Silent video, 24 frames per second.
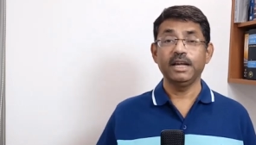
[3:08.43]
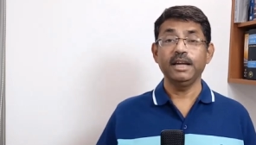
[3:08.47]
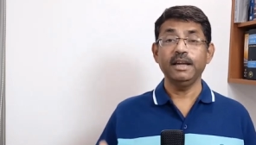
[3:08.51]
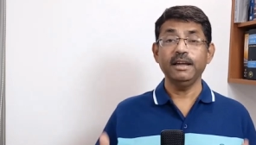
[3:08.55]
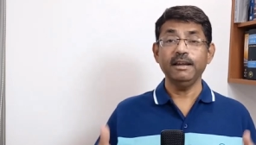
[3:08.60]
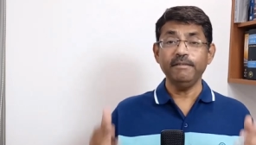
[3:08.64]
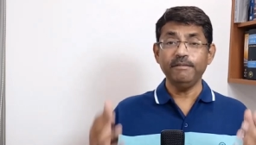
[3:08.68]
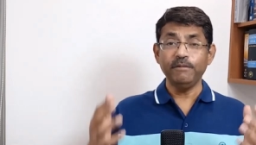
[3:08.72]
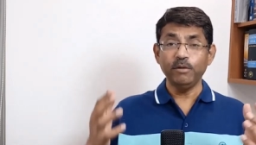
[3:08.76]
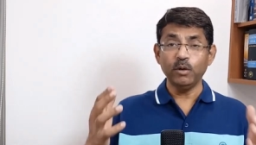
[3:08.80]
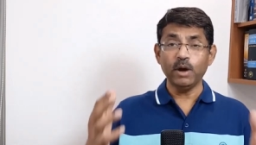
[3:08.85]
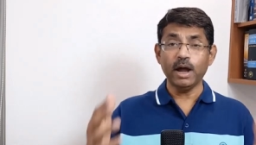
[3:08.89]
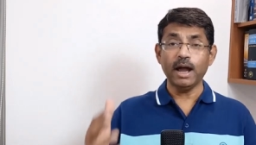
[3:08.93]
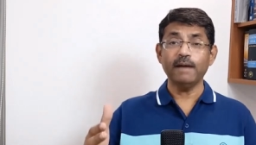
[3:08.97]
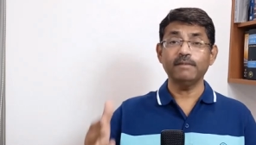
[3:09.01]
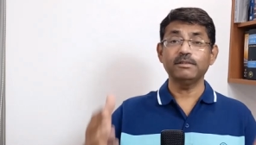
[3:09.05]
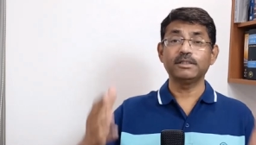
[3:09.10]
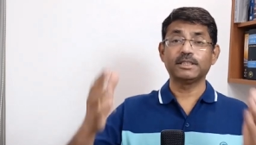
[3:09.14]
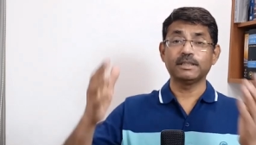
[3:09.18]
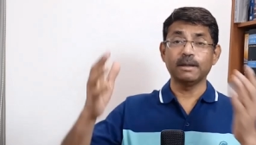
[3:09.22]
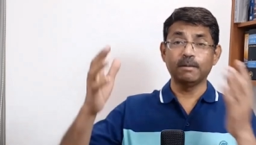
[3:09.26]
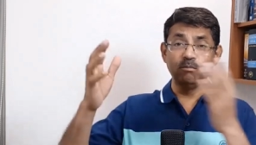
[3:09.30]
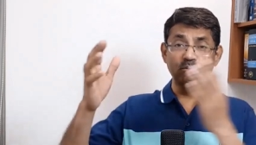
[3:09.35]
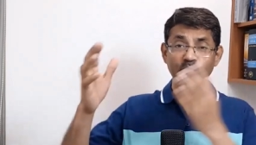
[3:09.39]
If you
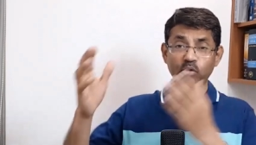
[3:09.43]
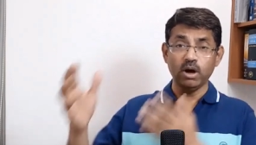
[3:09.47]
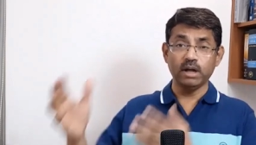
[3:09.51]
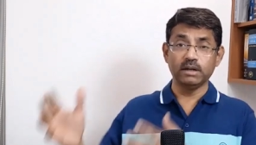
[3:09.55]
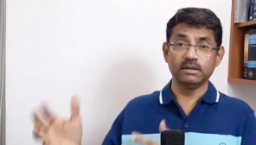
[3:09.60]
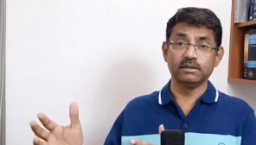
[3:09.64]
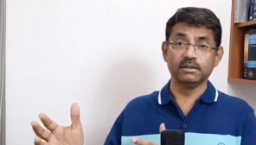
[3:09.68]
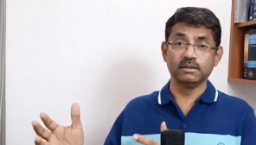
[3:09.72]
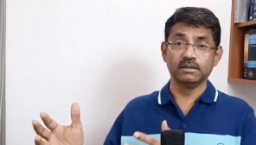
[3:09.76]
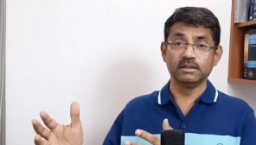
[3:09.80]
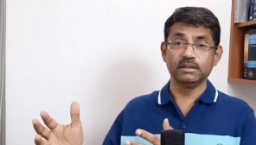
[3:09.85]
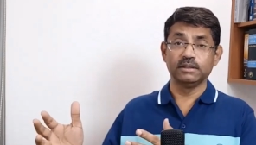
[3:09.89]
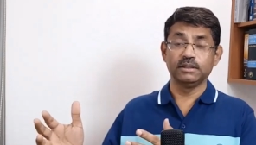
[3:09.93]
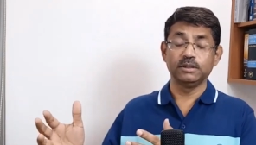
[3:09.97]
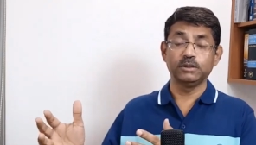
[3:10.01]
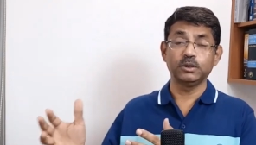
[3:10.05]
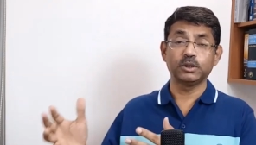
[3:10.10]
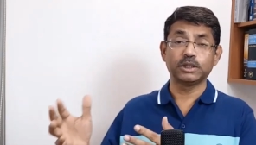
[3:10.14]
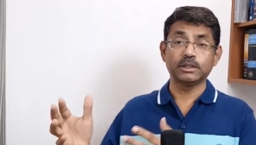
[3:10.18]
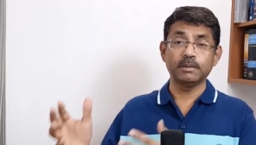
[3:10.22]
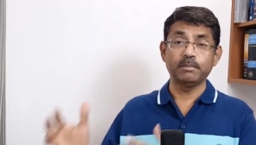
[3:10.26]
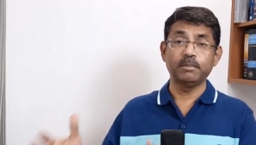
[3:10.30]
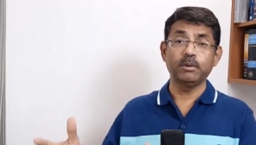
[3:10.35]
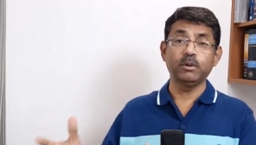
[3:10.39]
have someone
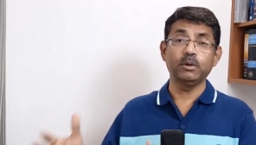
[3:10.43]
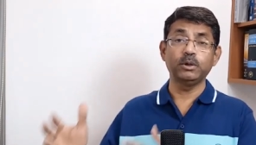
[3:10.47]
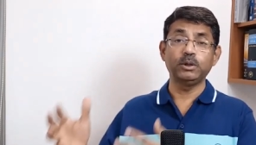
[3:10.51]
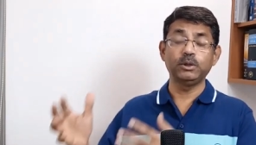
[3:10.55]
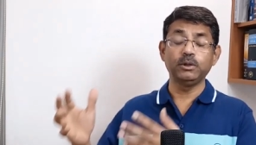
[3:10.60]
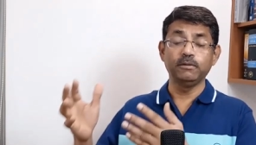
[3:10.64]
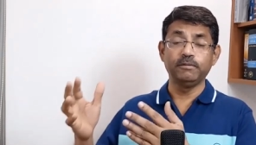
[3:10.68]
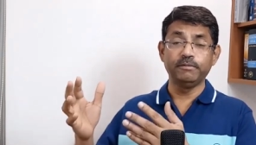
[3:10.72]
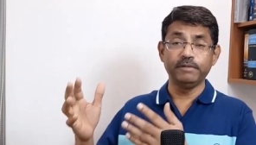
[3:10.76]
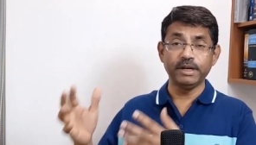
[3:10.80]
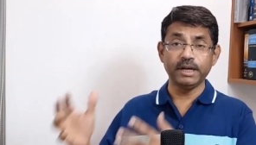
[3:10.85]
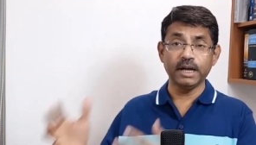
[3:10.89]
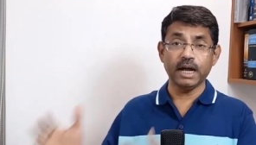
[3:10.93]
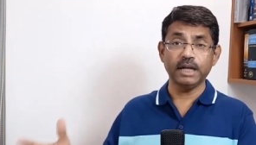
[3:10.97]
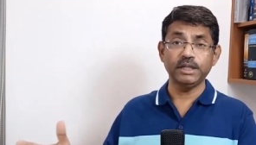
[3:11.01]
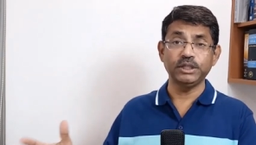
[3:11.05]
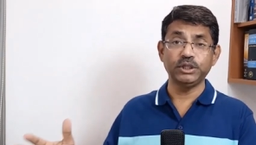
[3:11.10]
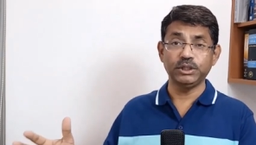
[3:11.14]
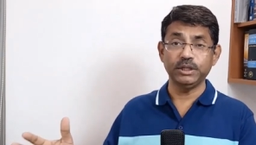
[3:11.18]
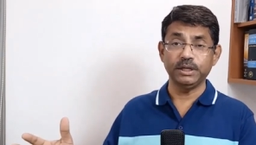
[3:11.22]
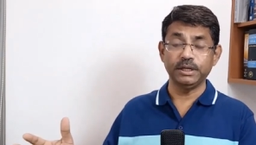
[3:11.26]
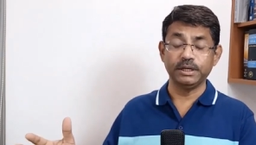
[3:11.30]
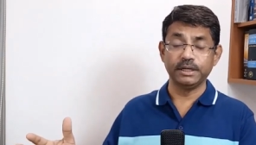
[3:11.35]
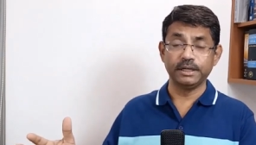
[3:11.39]
to support you
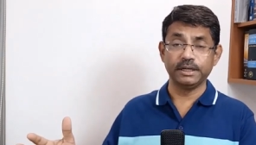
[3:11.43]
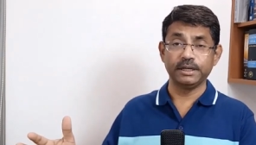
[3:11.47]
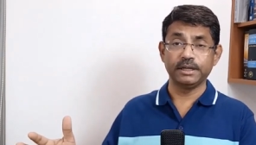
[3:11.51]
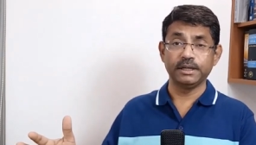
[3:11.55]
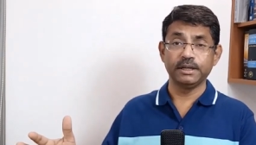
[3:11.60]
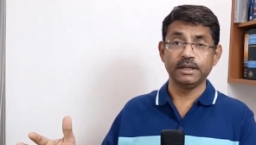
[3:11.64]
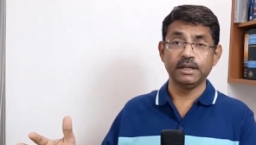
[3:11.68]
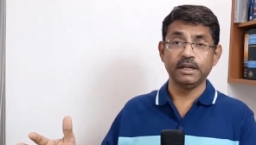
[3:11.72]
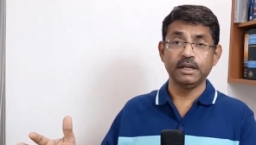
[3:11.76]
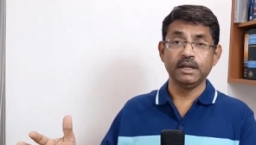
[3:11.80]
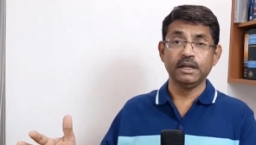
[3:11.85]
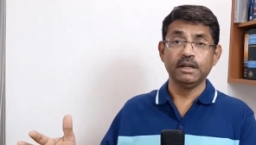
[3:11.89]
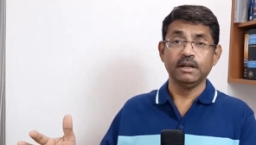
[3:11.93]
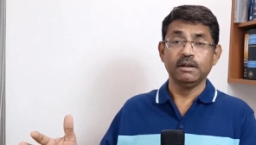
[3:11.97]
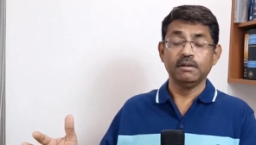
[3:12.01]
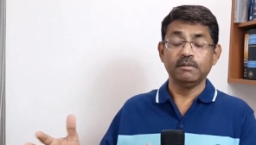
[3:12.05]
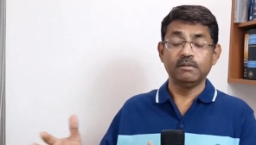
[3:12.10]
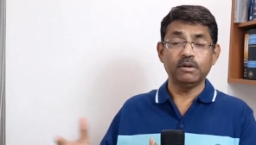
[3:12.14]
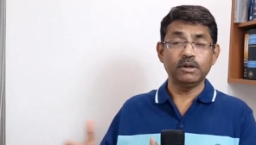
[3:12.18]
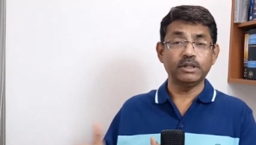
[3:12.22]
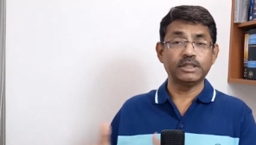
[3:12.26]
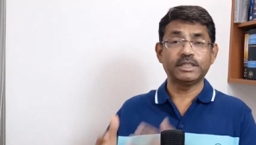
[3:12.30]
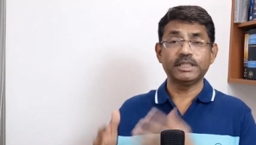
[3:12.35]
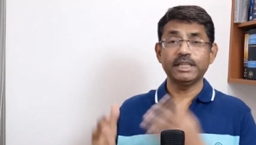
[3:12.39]
financially
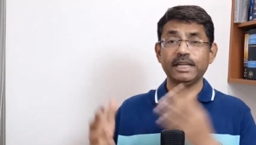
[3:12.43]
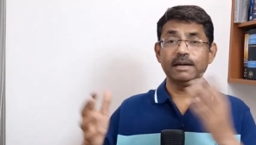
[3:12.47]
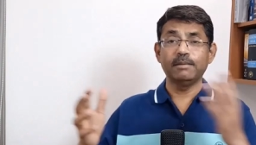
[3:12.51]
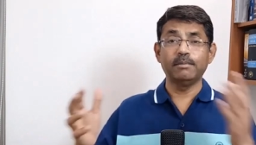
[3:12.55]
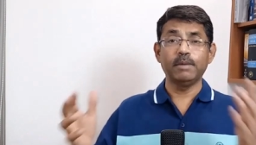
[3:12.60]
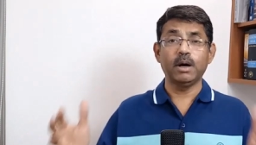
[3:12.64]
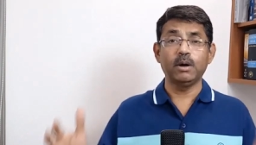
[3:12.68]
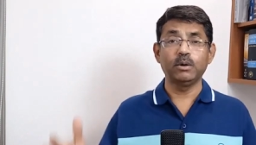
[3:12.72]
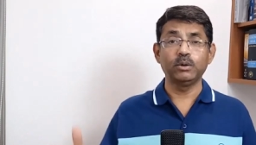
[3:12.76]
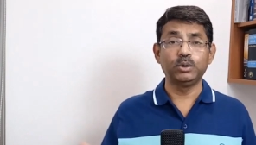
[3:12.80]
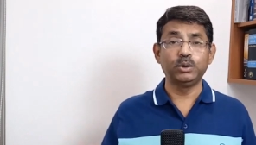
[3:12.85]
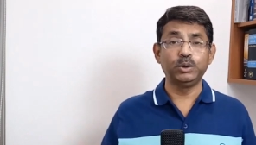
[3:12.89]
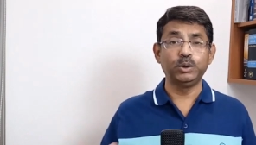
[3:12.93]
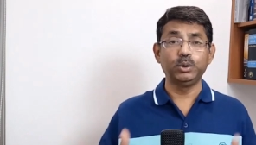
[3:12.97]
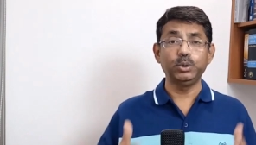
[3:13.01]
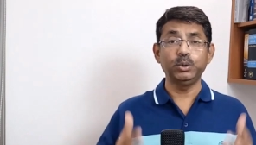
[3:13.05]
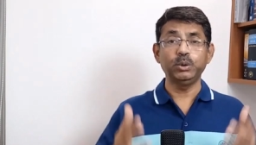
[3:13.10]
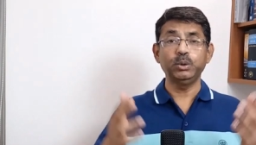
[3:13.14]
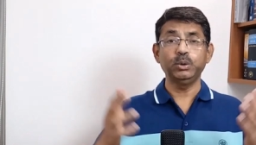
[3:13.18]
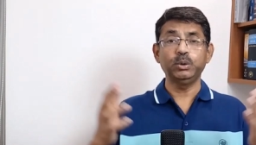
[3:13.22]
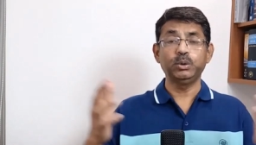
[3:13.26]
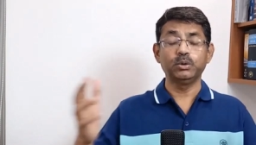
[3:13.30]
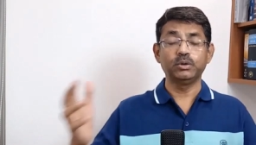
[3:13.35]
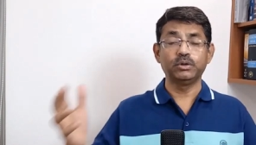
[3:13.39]
for, say, about
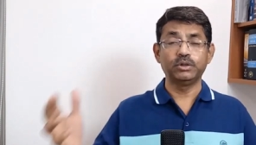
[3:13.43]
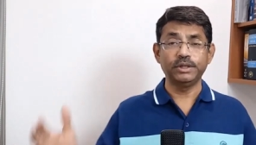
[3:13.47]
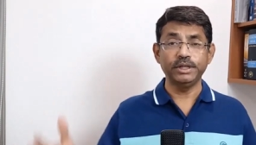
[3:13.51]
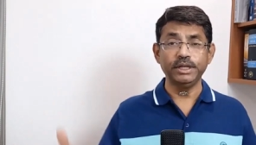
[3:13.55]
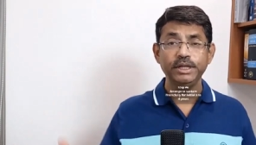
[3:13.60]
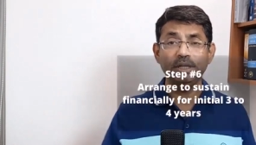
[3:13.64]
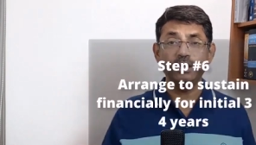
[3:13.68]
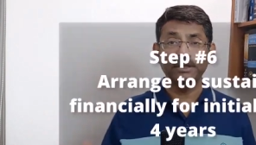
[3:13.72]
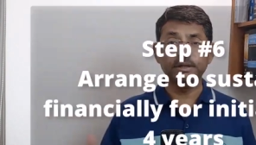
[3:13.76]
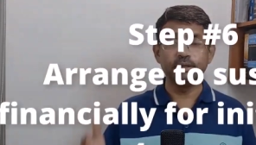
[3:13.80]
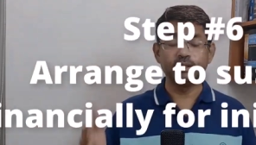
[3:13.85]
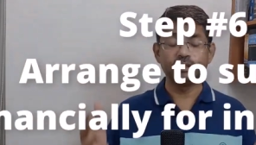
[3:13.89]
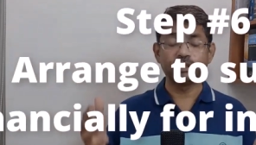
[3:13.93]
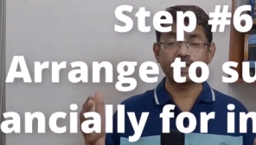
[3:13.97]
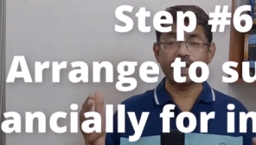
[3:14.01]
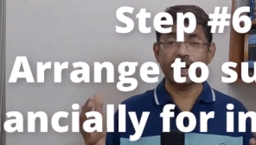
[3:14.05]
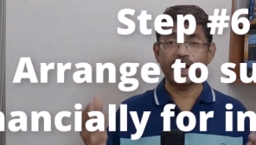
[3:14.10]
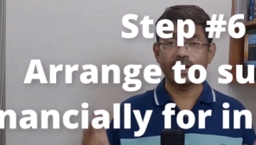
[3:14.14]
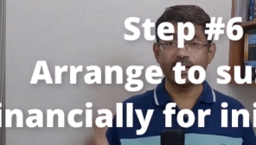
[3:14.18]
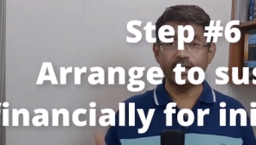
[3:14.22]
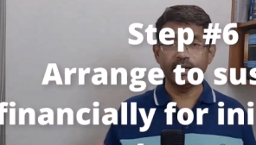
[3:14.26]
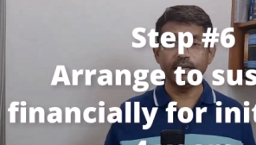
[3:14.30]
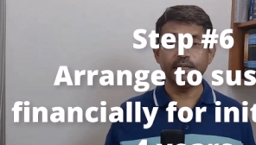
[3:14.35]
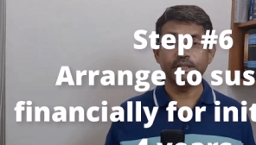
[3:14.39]
two to three years
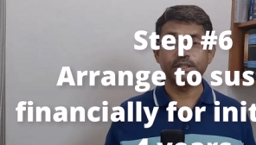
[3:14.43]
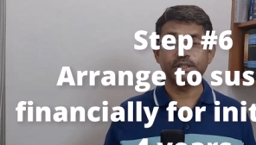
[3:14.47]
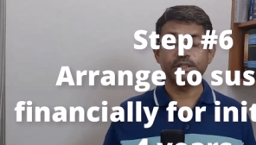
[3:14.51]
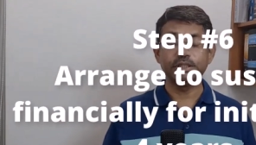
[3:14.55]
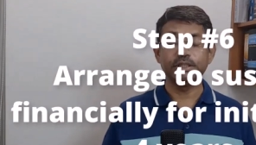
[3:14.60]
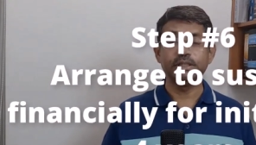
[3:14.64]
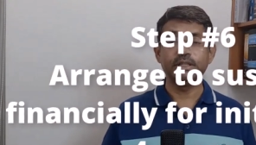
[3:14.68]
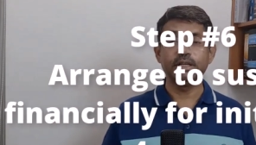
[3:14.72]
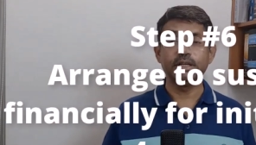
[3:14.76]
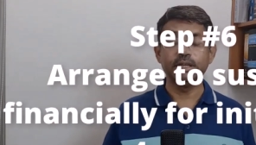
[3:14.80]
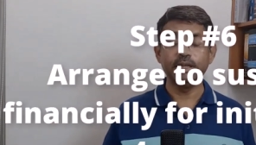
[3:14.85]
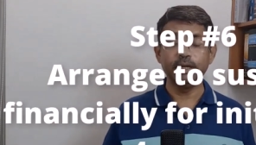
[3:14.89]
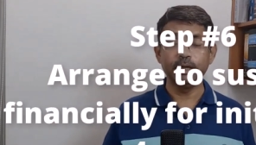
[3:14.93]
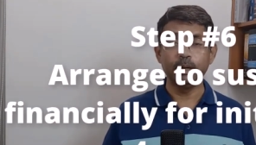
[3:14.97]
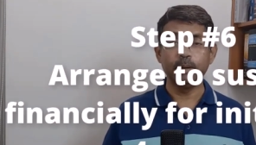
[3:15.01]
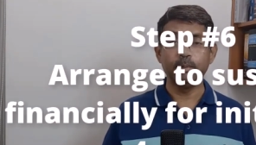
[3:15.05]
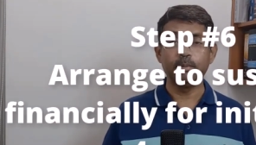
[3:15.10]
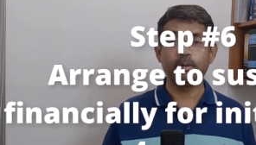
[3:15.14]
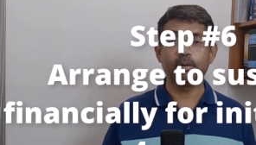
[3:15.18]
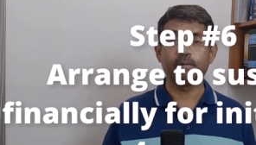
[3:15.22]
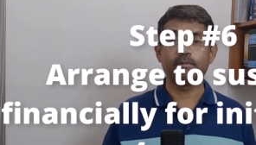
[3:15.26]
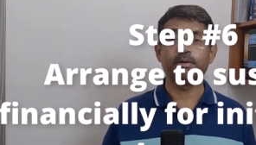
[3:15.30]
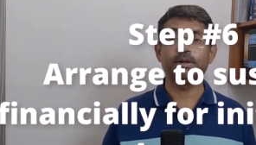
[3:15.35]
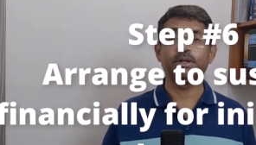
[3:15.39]
at least in the
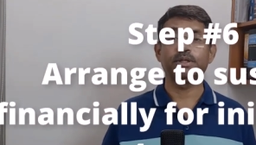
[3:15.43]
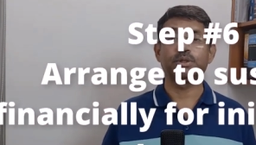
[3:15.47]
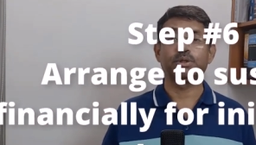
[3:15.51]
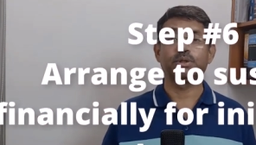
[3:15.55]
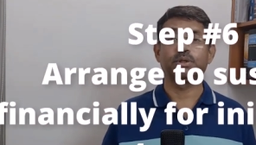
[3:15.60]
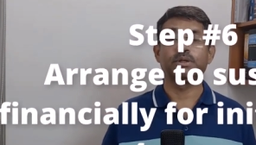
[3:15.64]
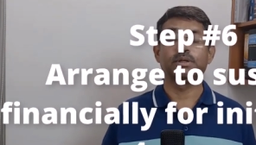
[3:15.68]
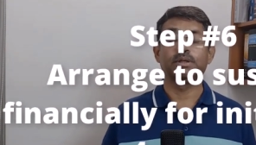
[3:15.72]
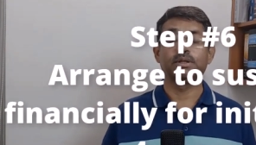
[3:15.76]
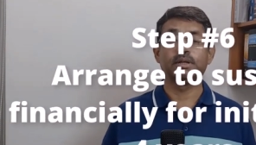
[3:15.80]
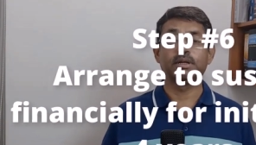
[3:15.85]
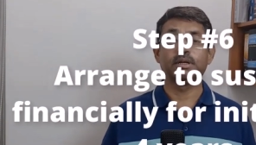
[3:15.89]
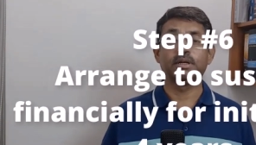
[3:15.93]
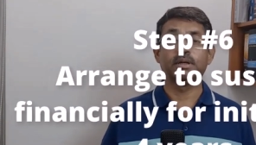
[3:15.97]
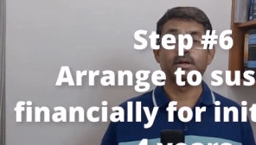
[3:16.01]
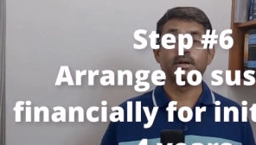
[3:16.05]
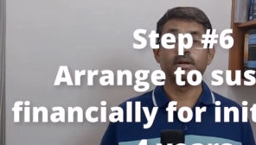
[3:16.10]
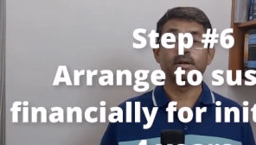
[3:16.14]
legal profession,